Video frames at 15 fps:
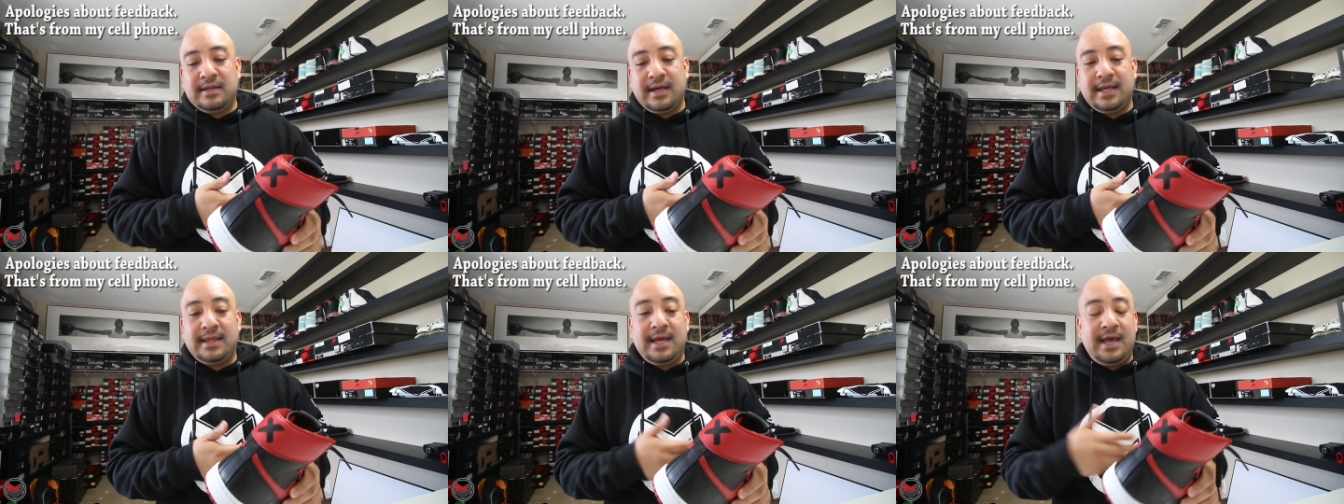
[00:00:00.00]

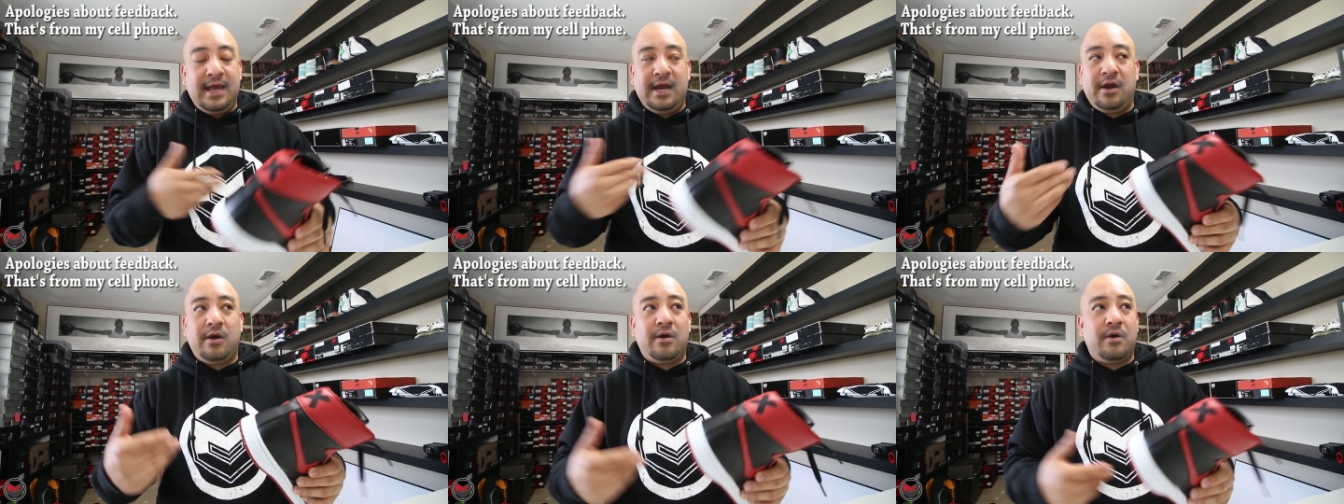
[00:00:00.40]
like the
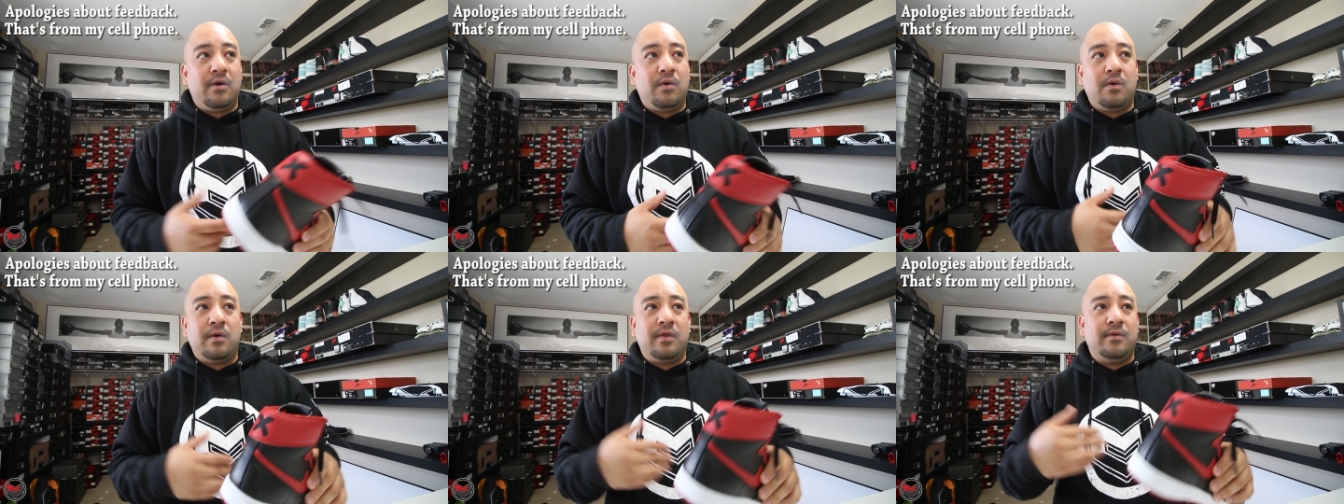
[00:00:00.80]
air
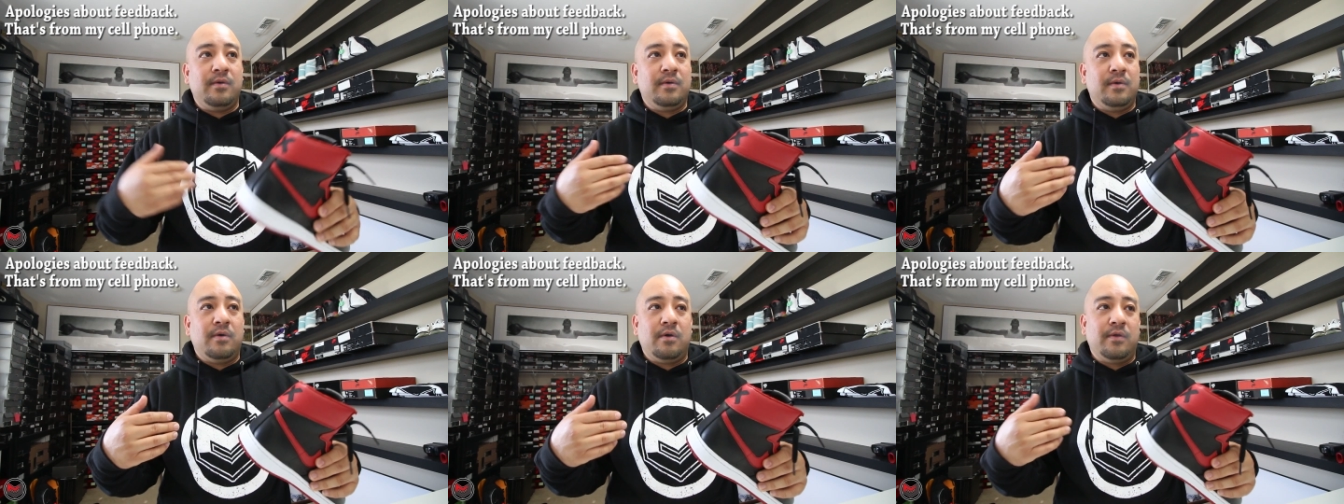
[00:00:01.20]
or
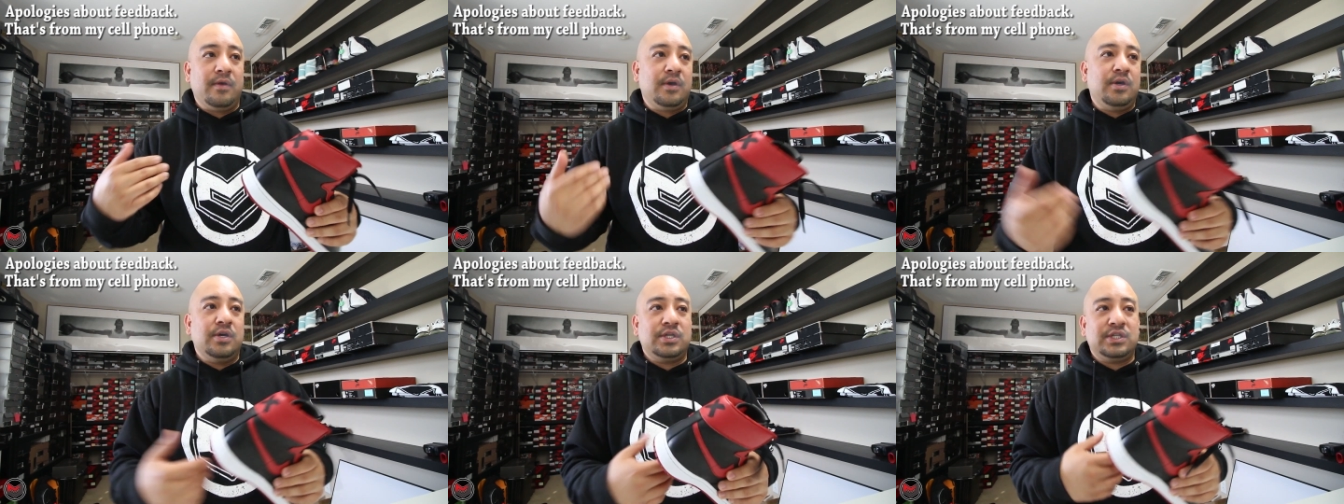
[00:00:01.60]
the or the
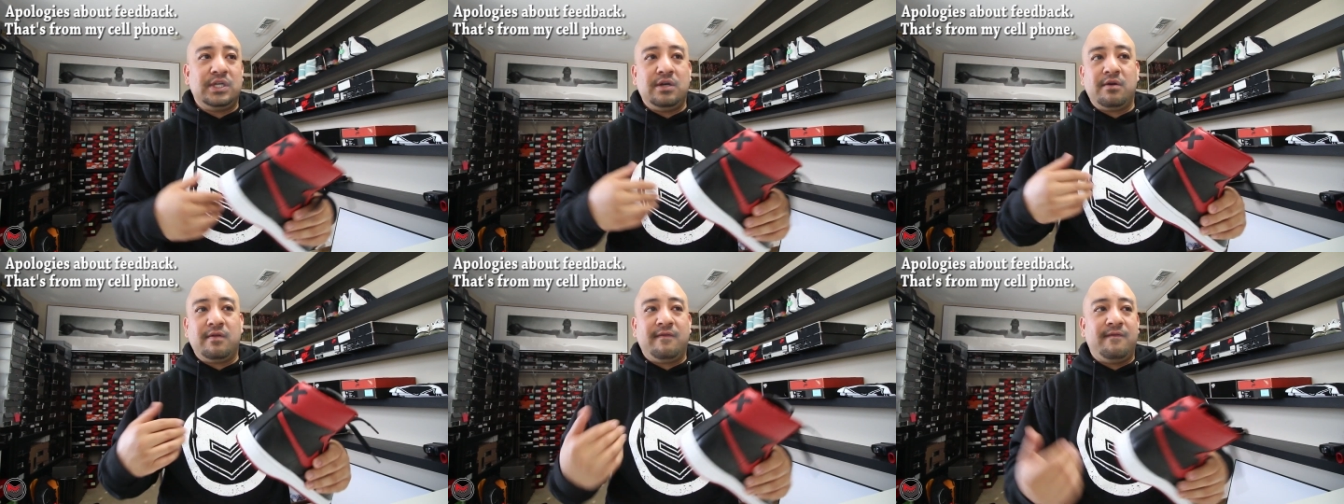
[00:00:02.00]

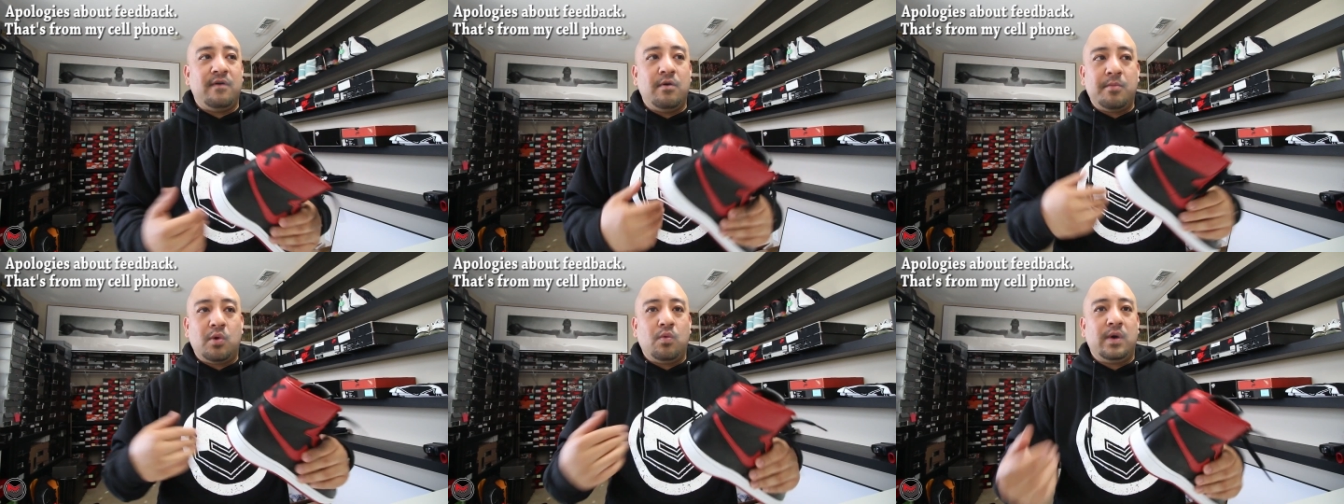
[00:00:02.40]
cushioning or the
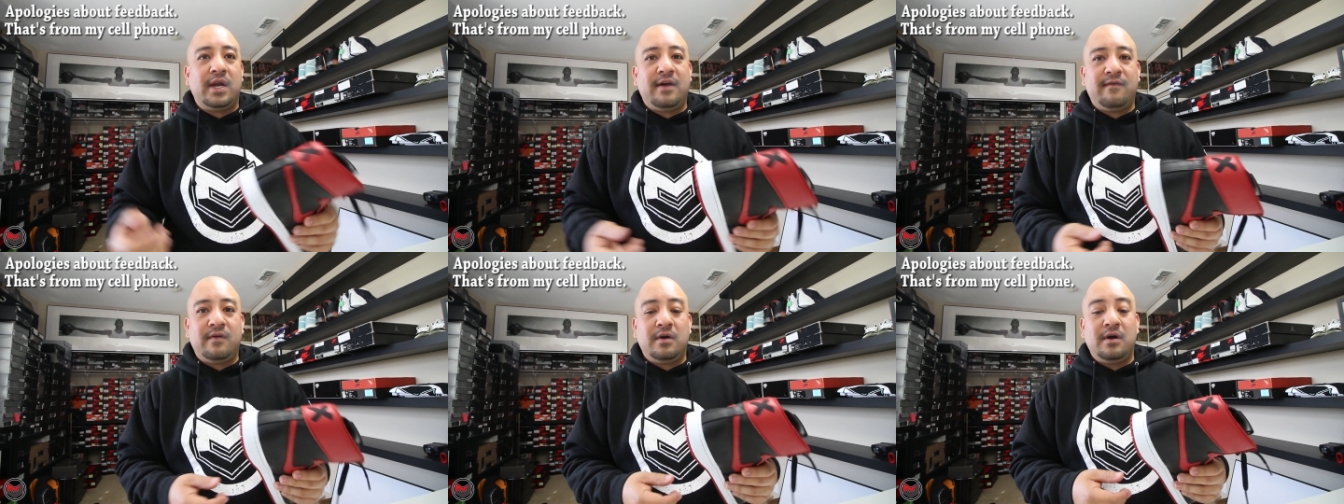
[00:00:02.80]
foam or
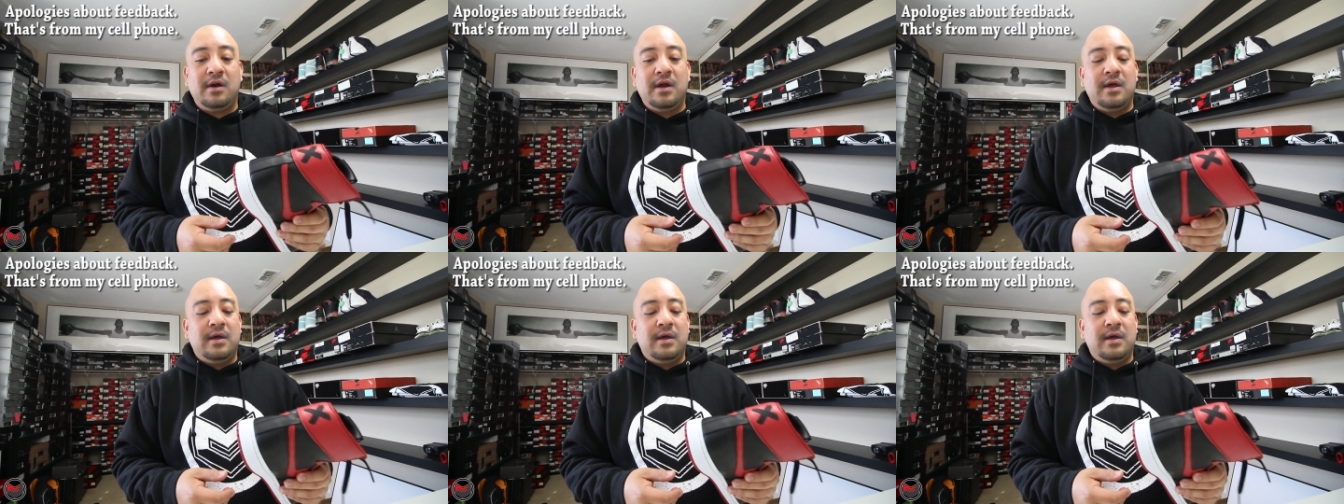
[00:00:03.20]
whatever,